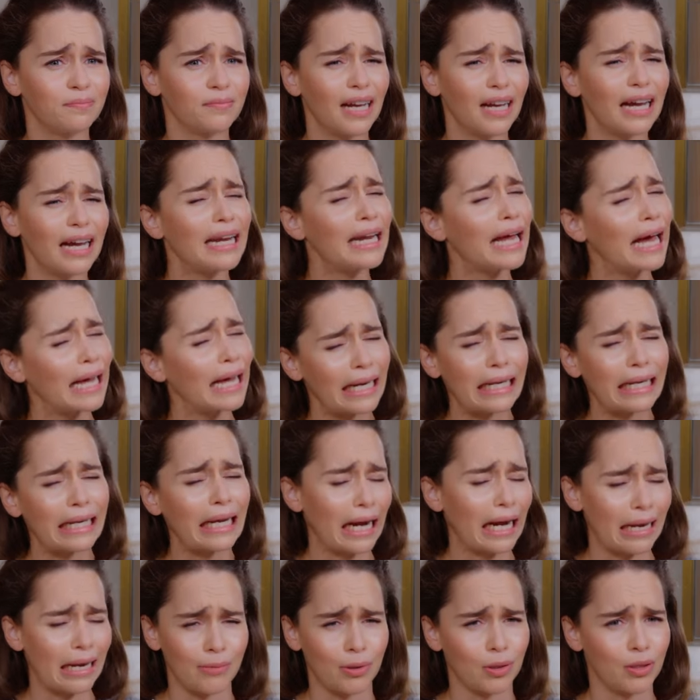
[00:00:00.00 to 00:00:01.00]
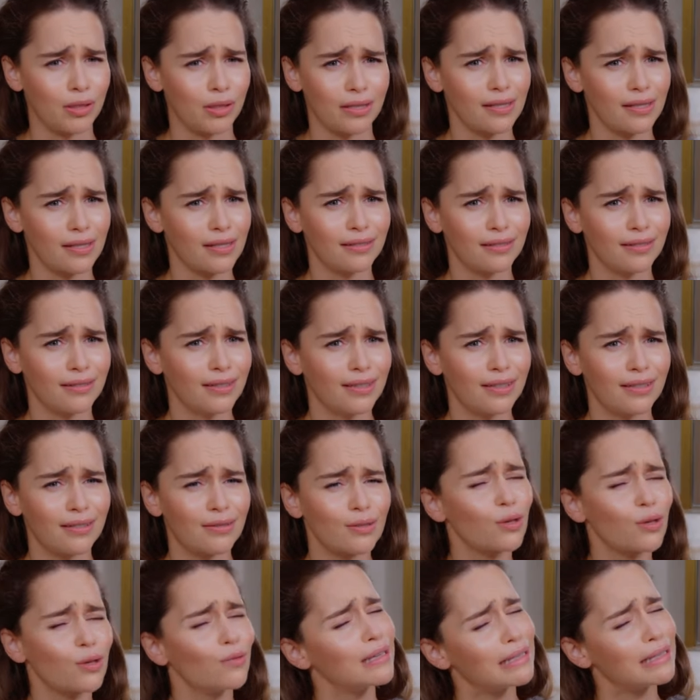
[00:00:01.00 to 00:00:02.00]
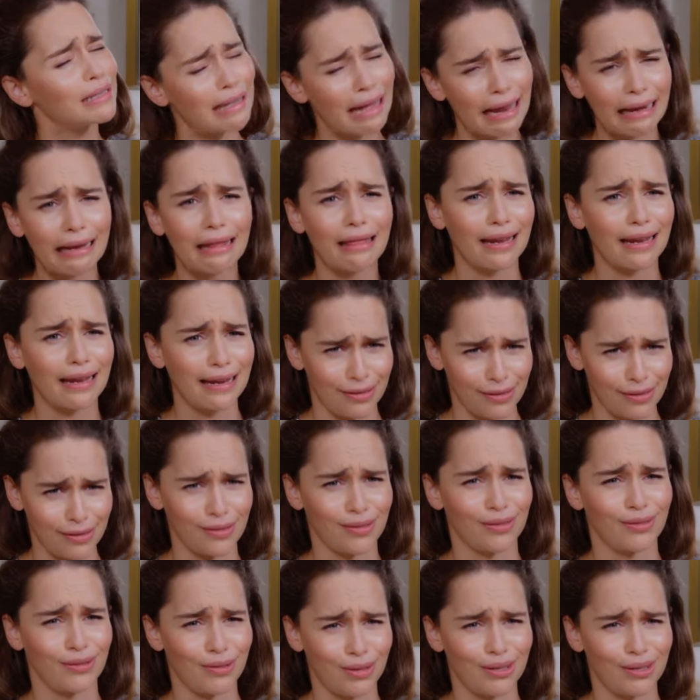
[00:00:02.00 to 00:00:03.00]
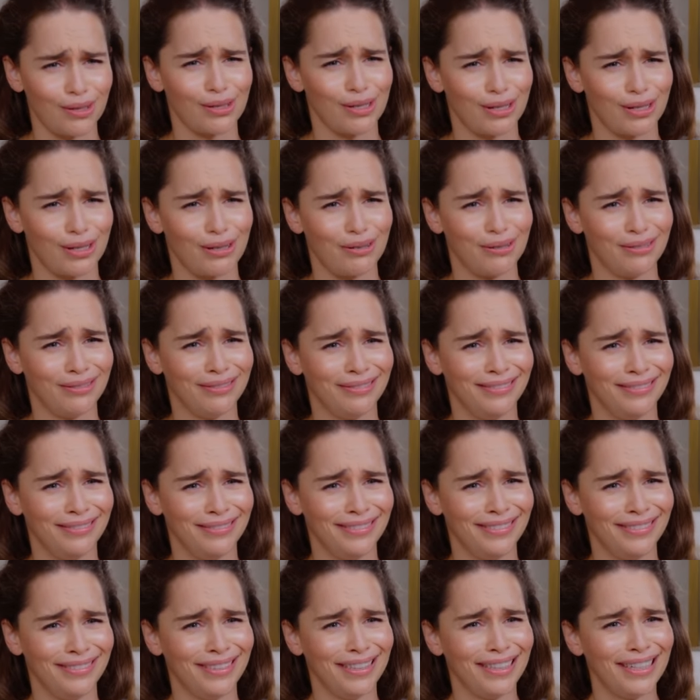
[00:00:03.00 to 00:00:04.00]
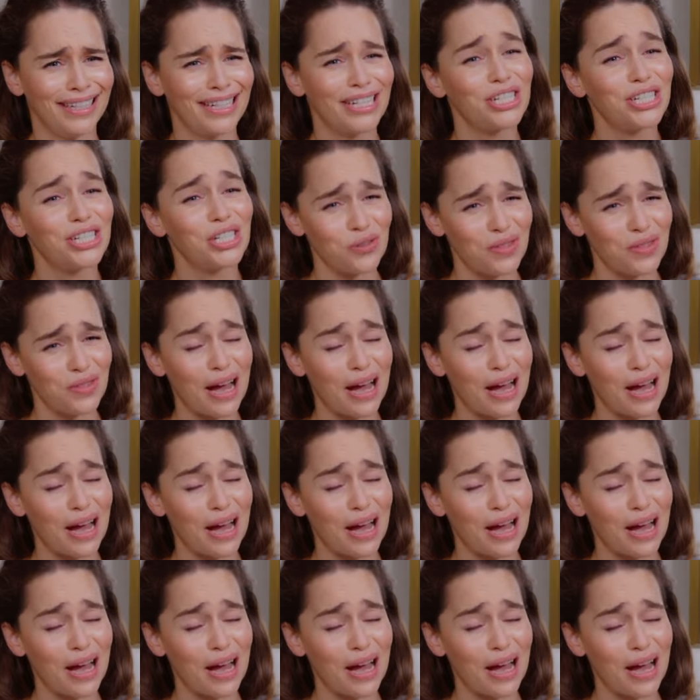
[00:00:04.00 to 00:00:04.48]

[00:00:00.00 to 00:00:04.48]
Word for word: and that ain't glamorous. So if there's anything else that you can do, do